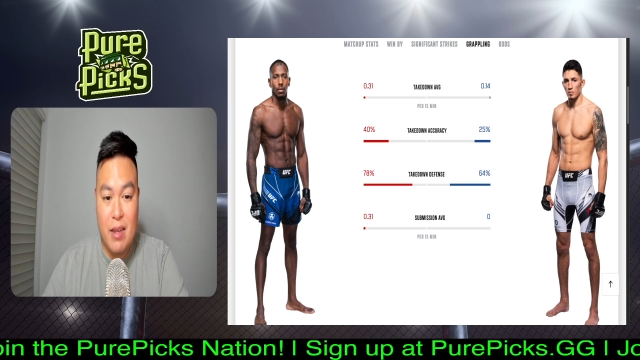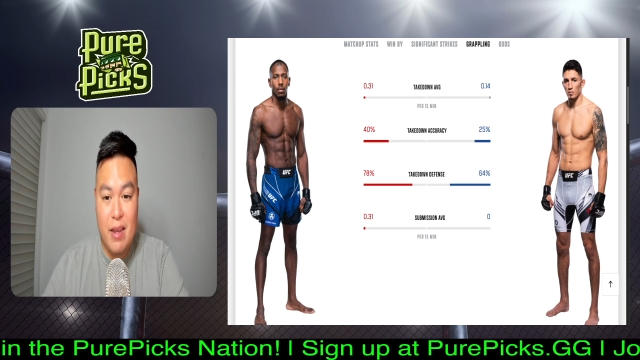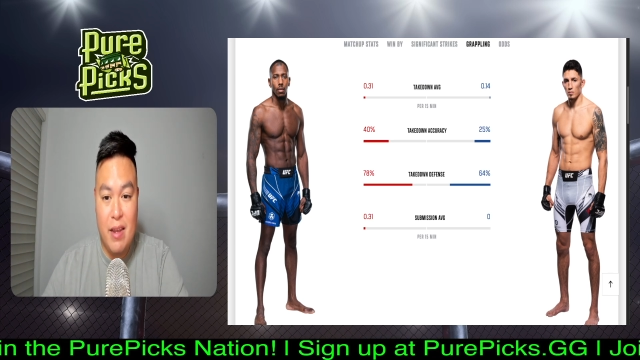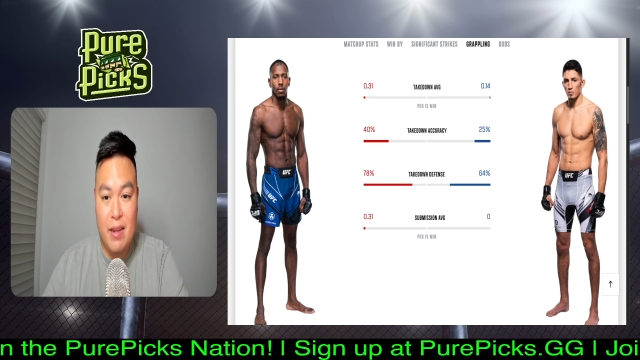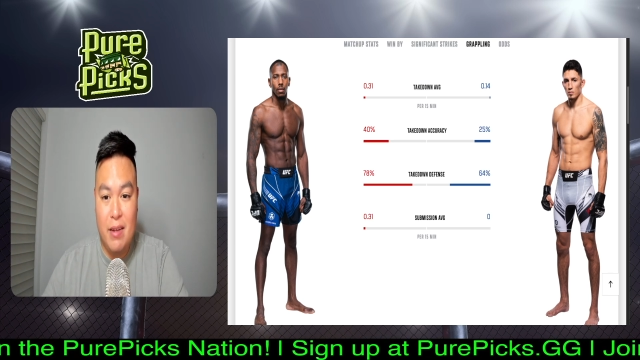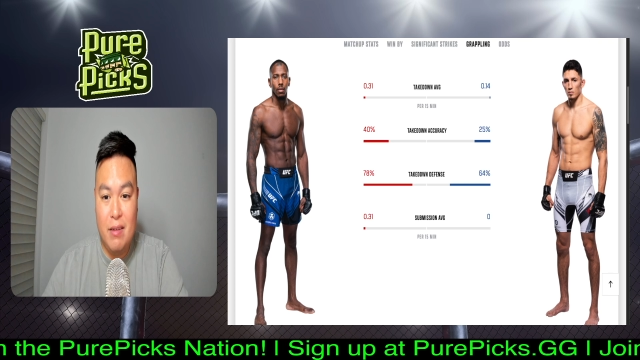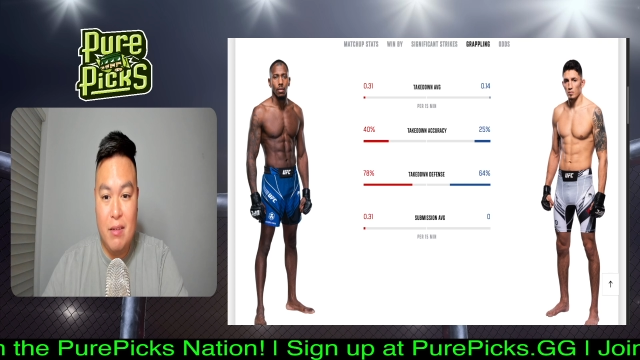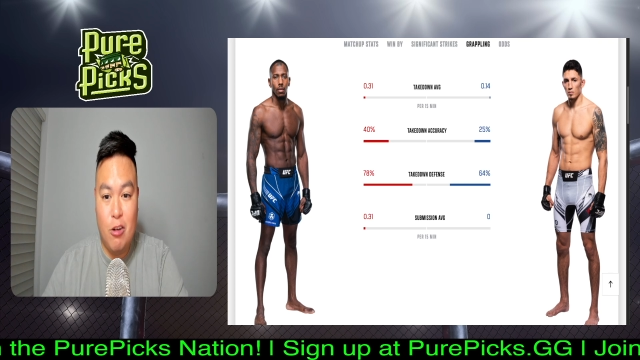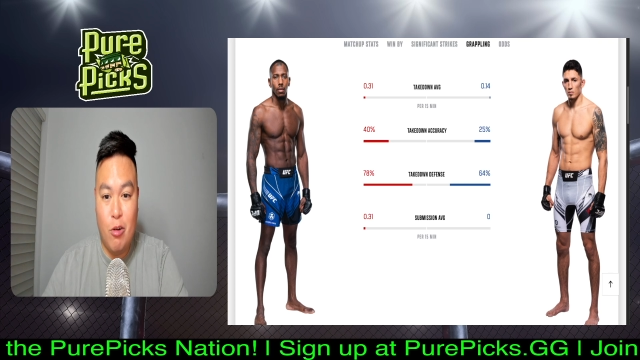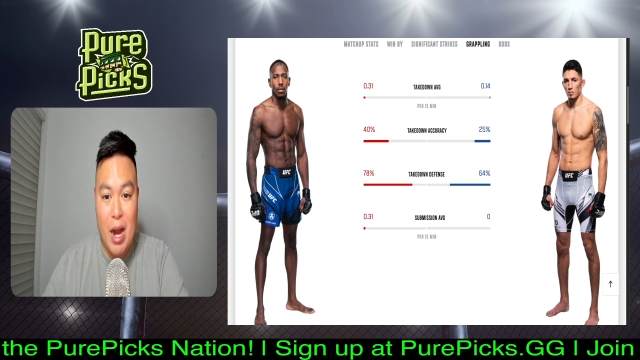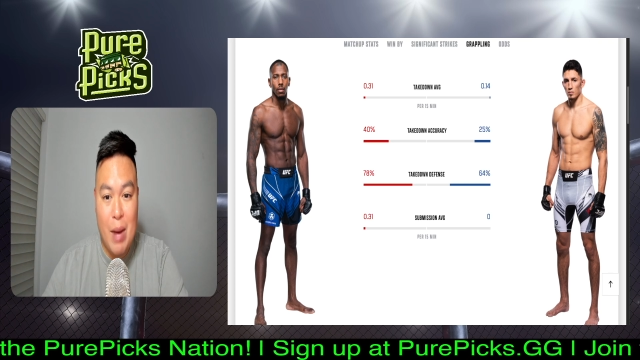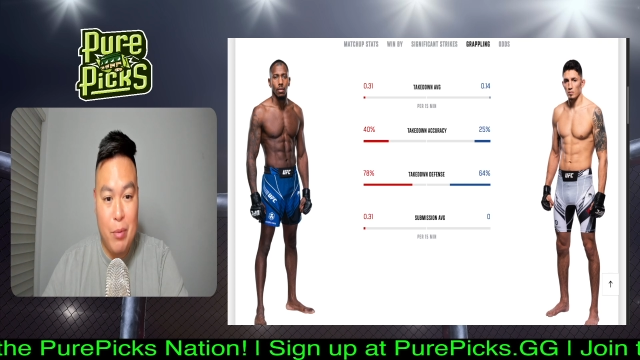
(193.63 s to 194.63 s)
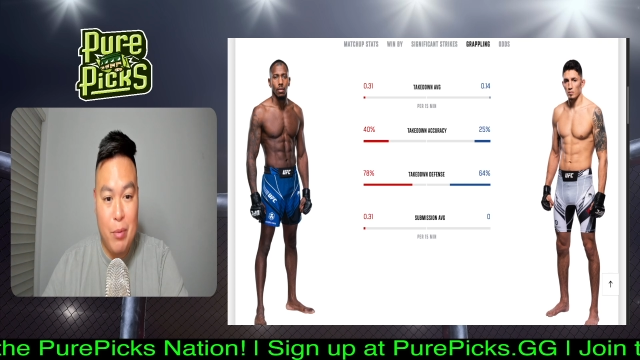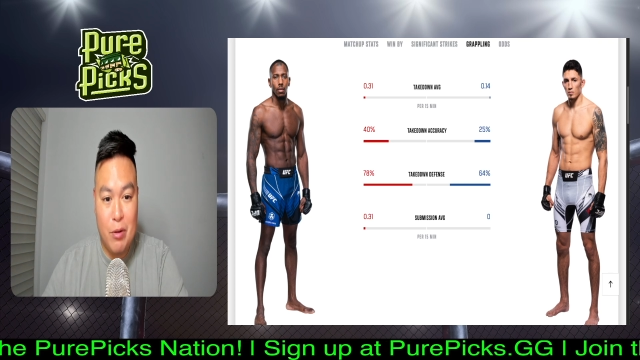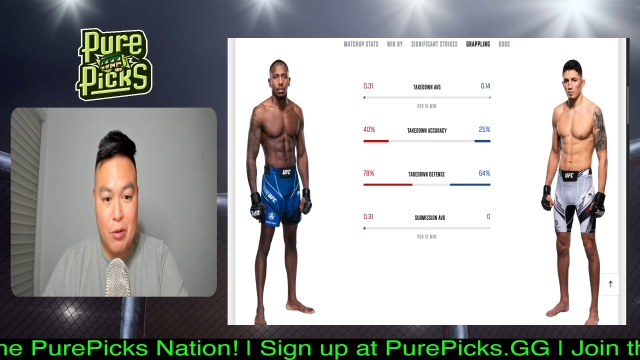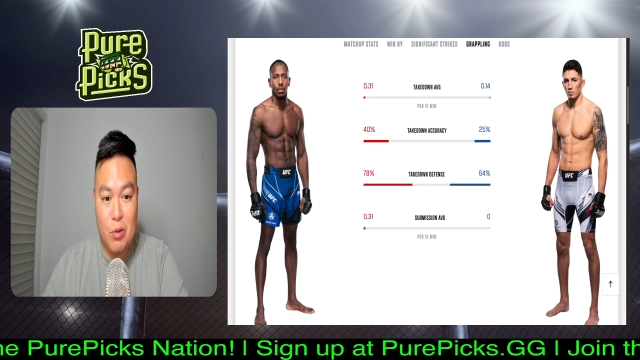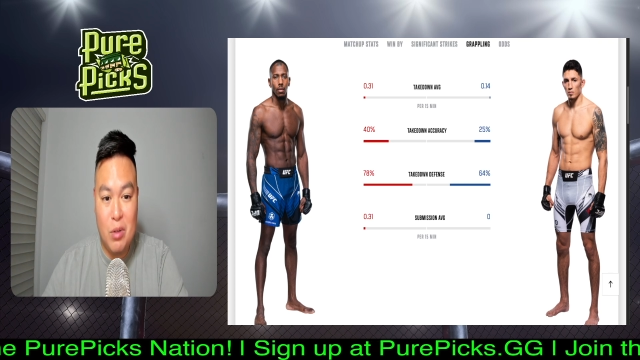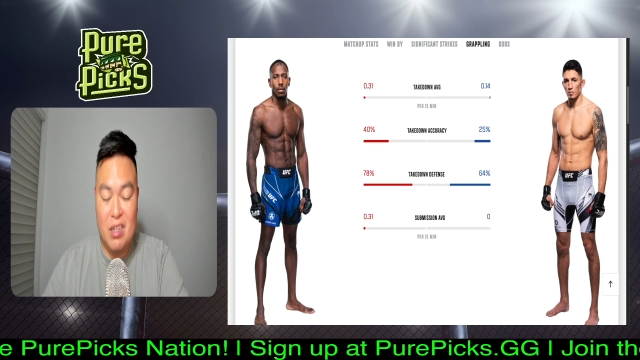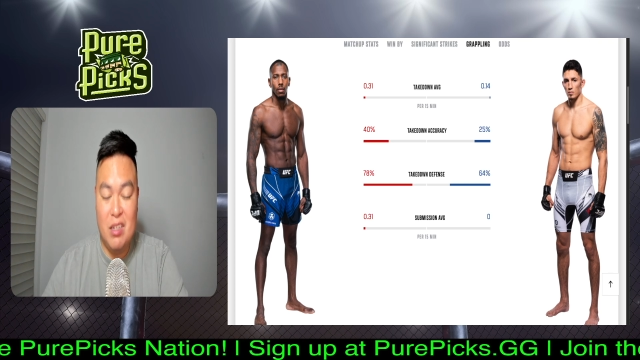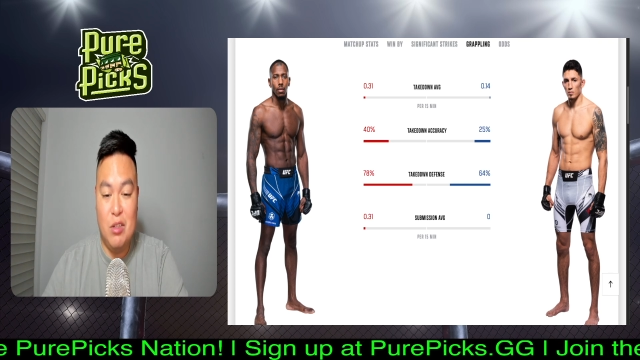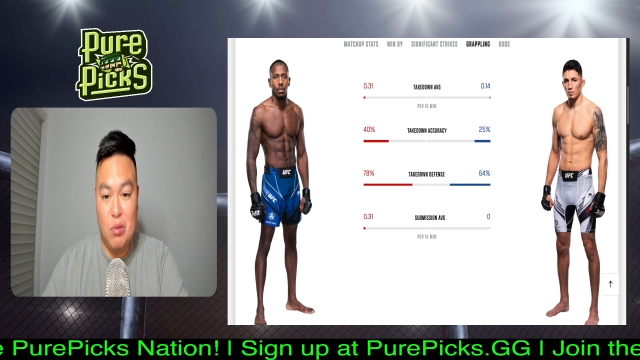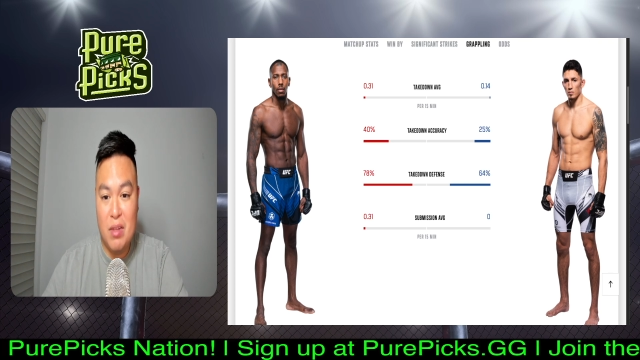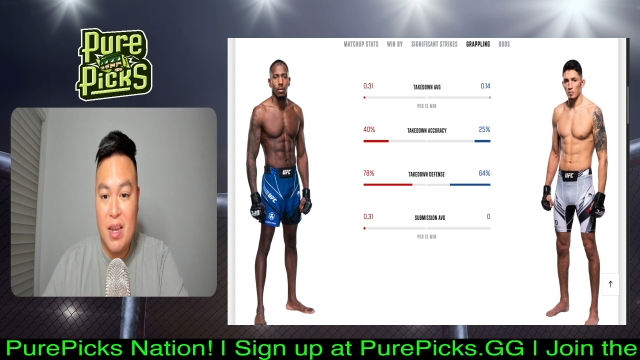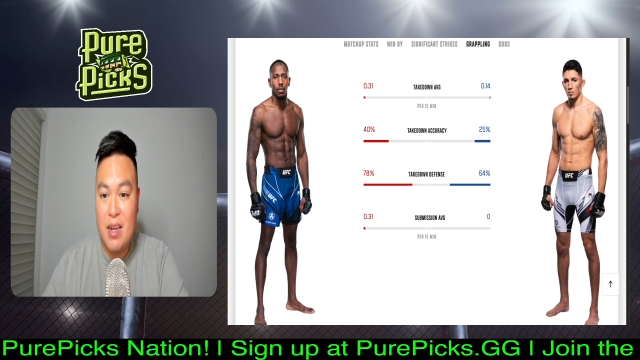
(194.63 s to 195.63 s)
a grappler who can
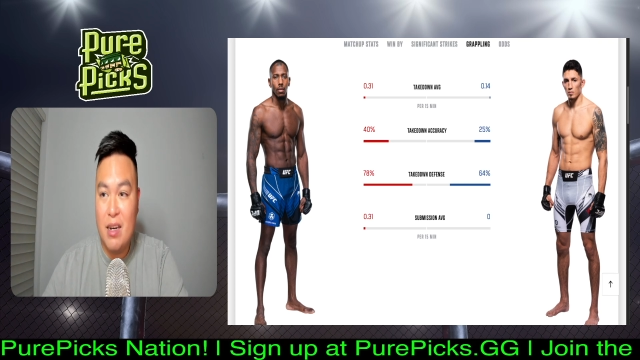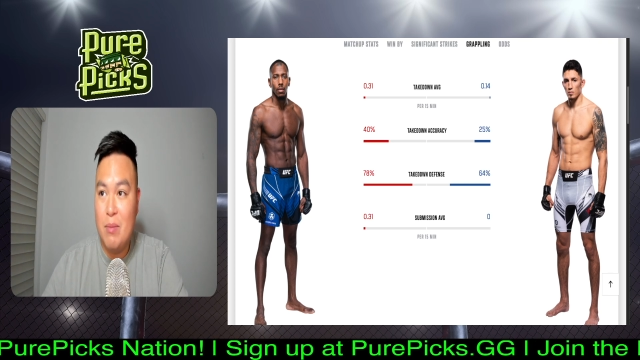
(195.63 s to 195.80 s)
do that.